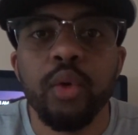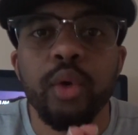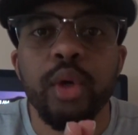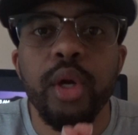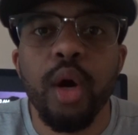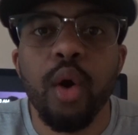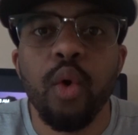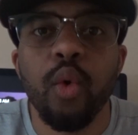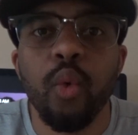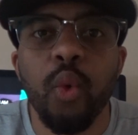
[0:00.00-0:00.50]

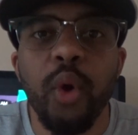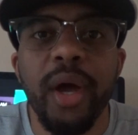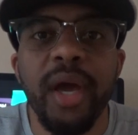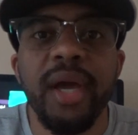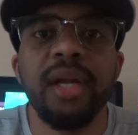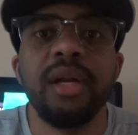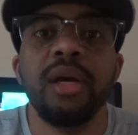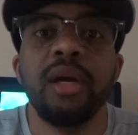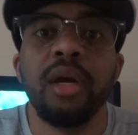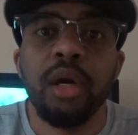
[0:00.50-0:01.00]
Don't
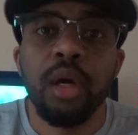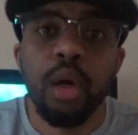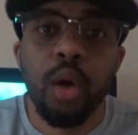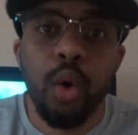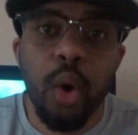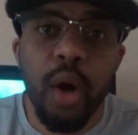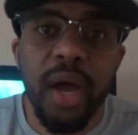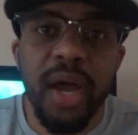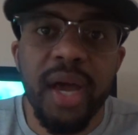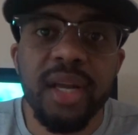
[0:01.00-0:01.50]
wait.
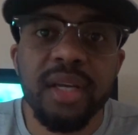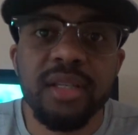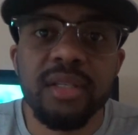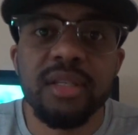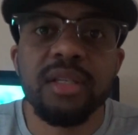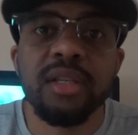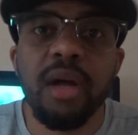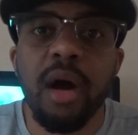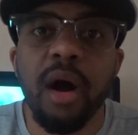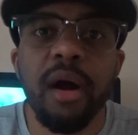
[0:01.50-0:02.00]
Go ahead and
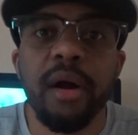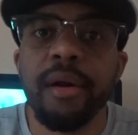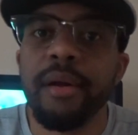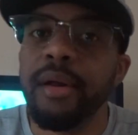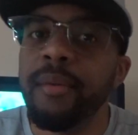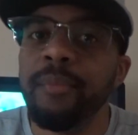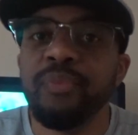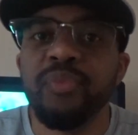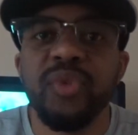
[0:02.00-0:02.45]
start.